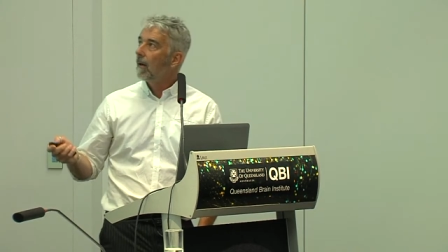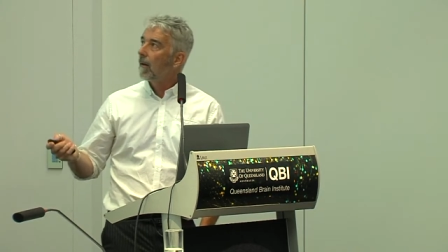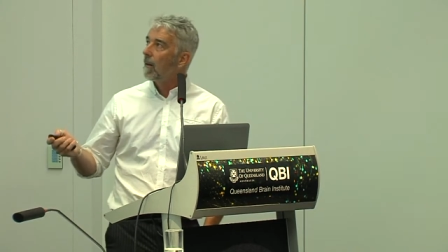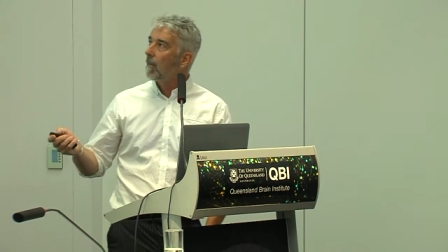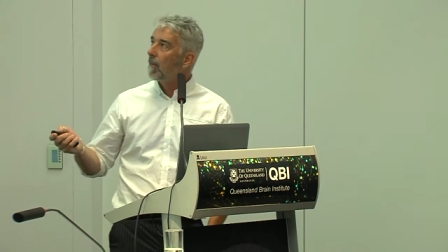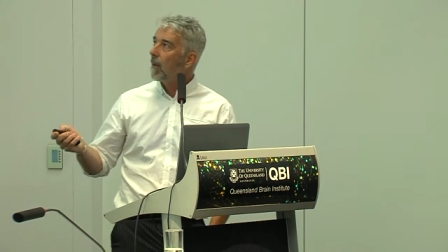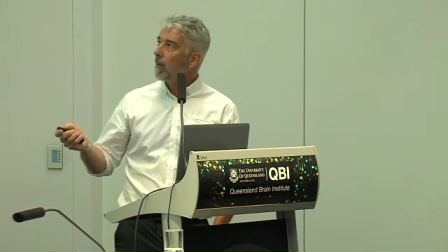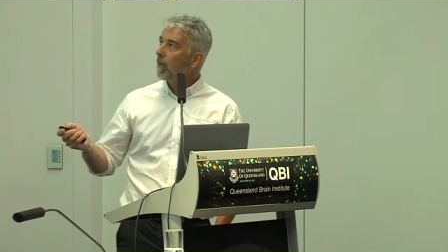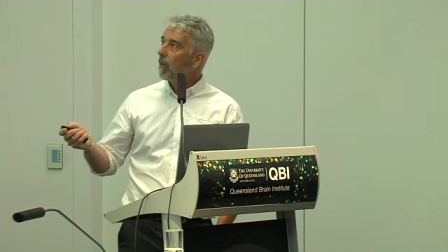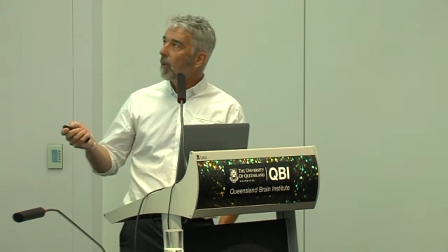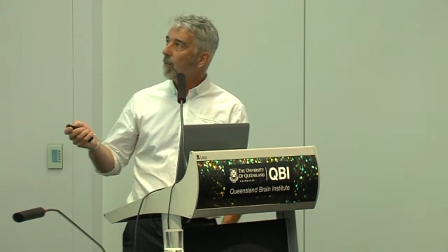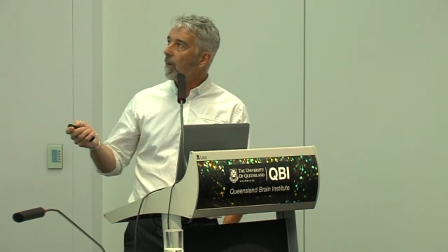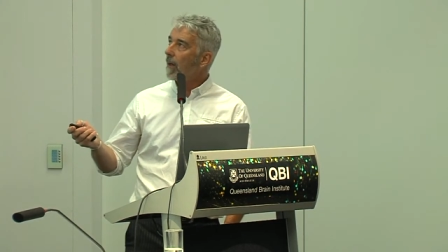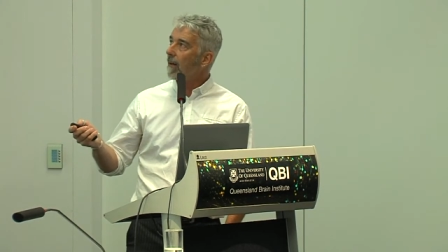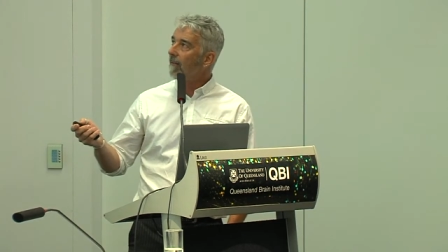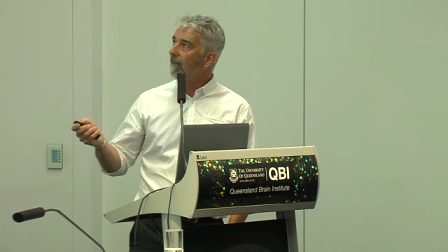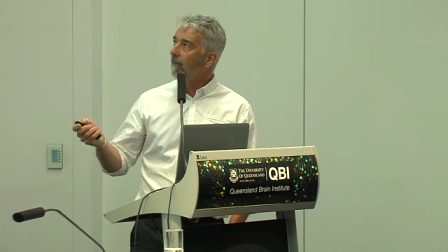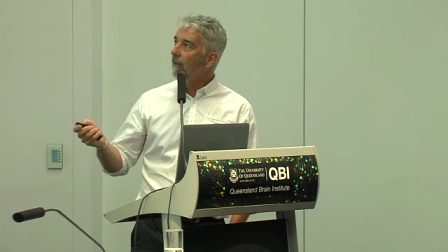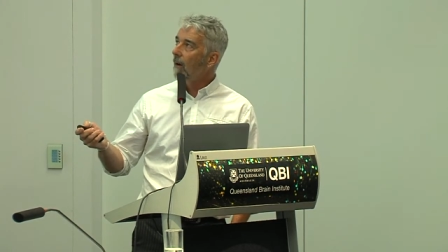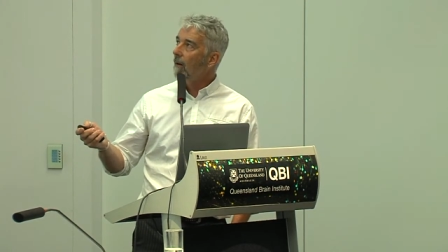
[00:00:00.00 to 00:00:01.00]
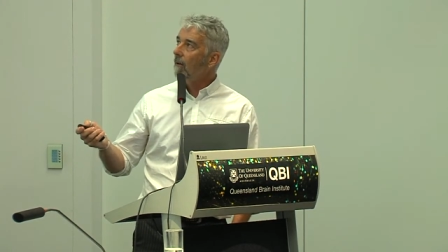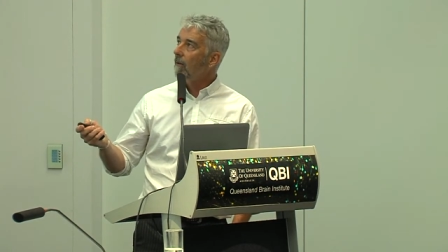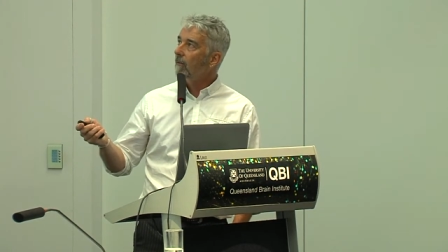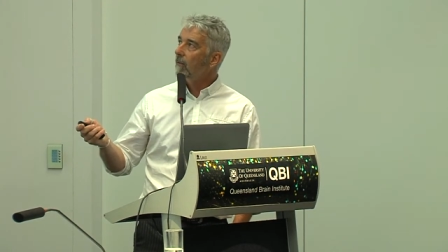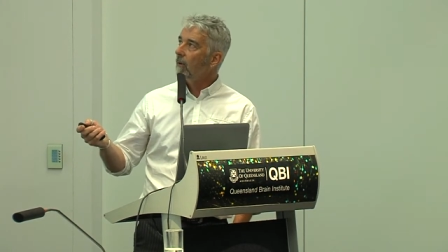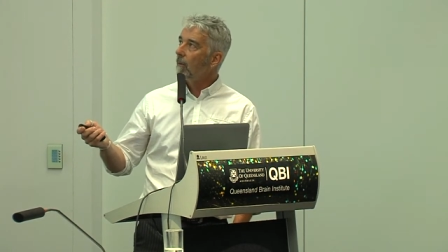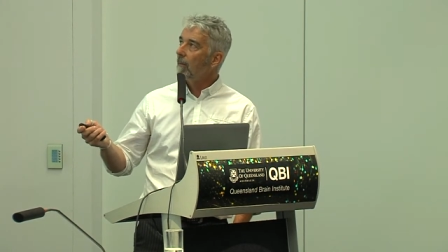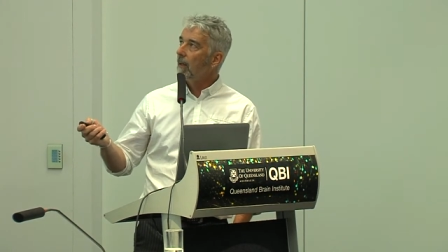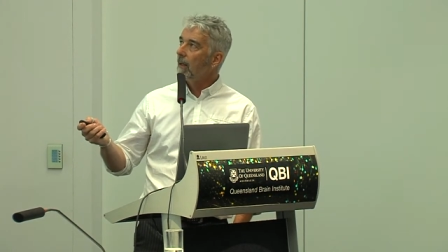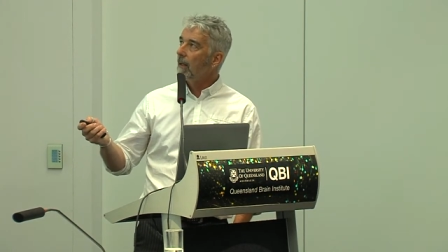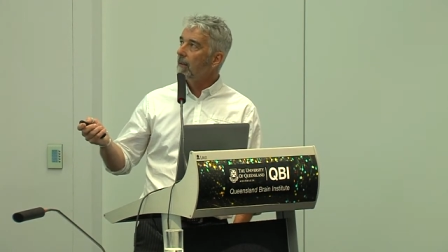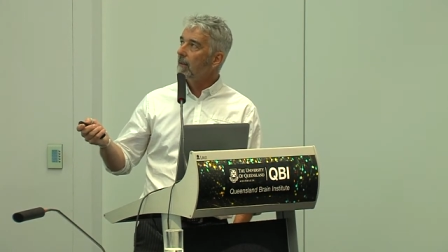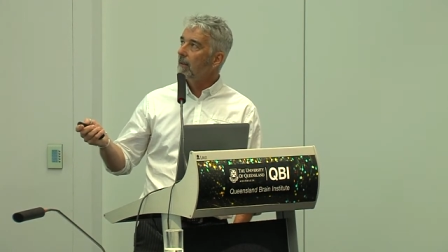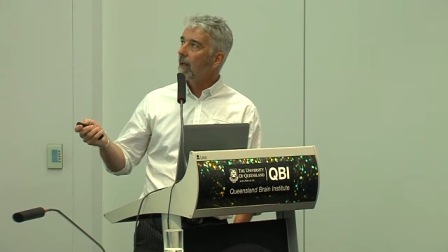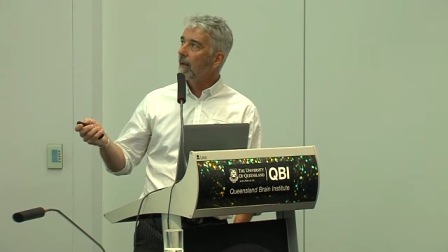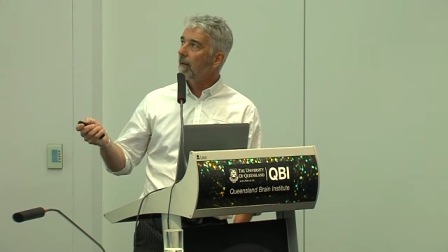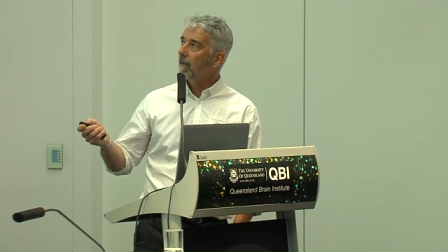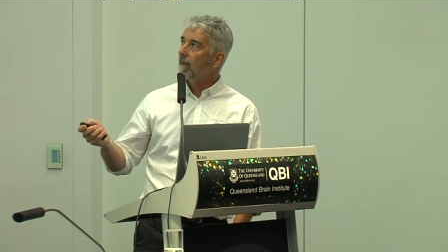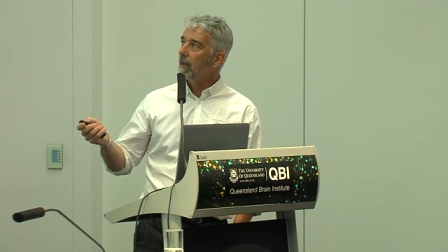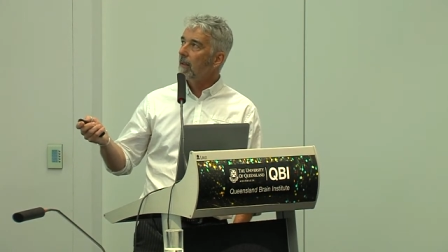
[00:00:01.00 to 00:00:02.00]
The people made flour from the
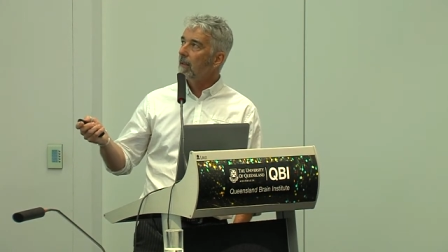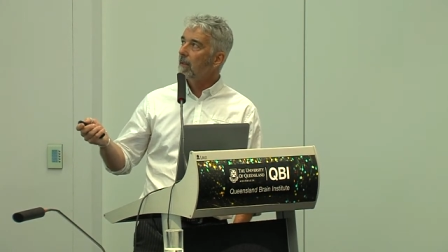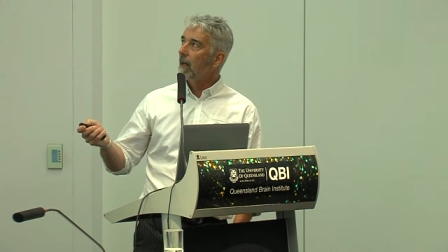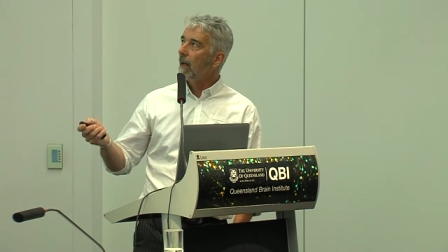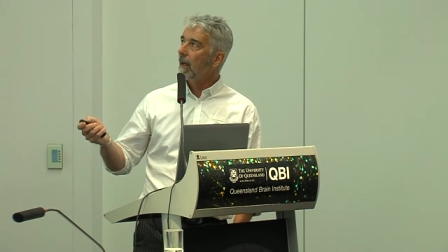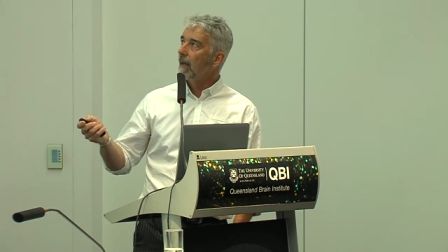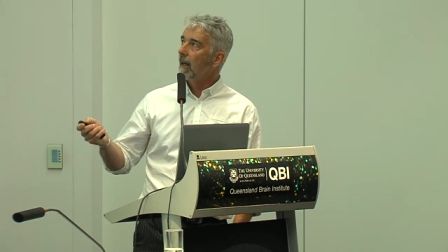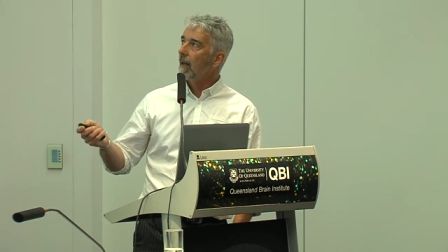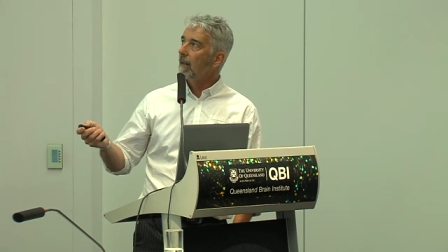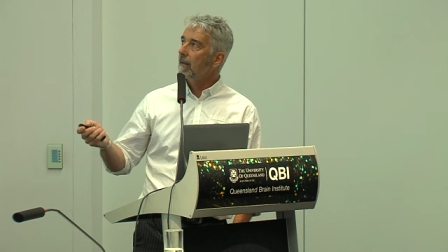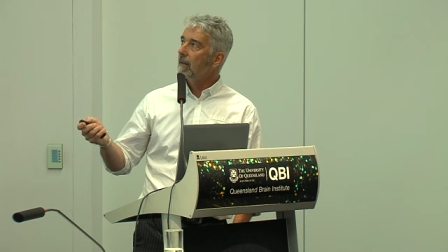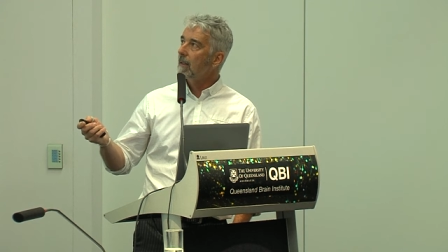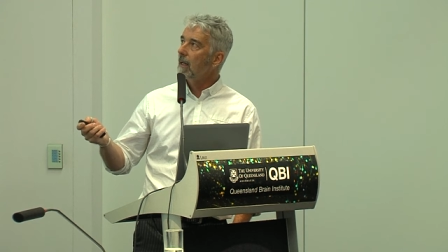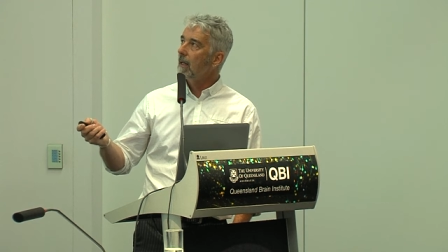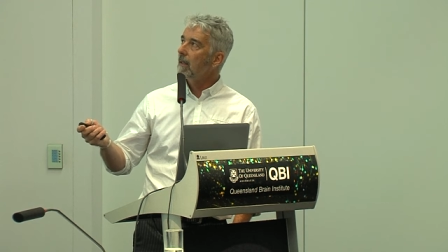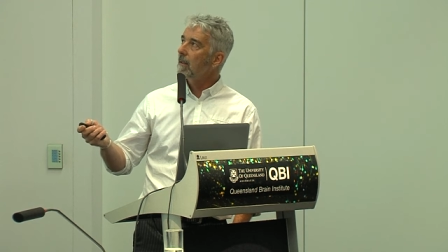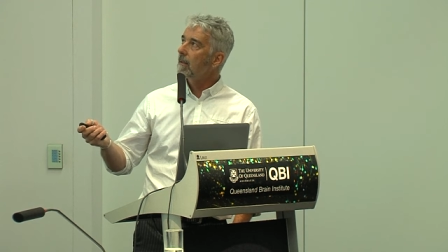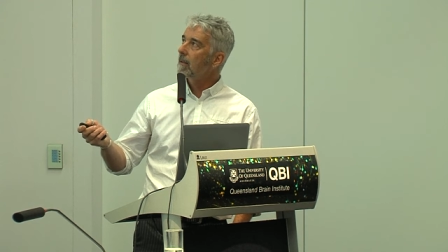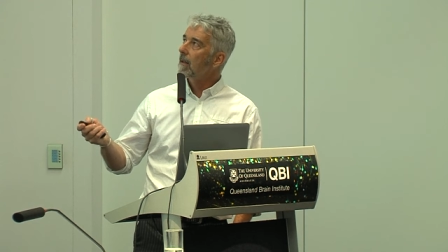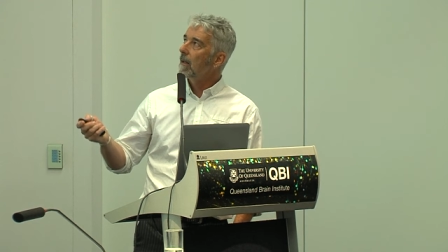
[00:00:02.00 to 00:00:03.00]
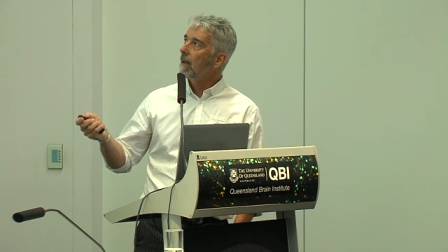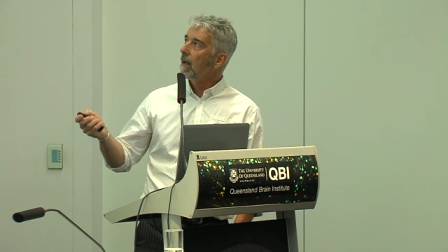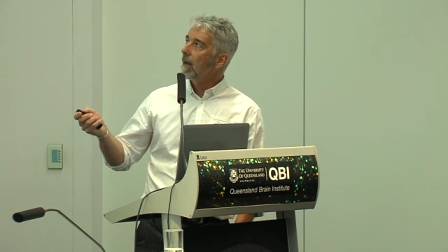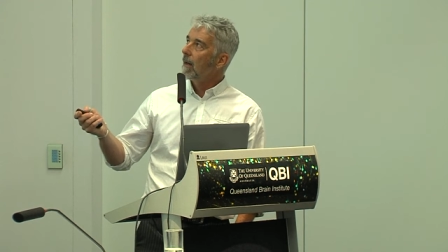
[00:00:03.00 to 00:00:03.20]
inside of these cycad seeds.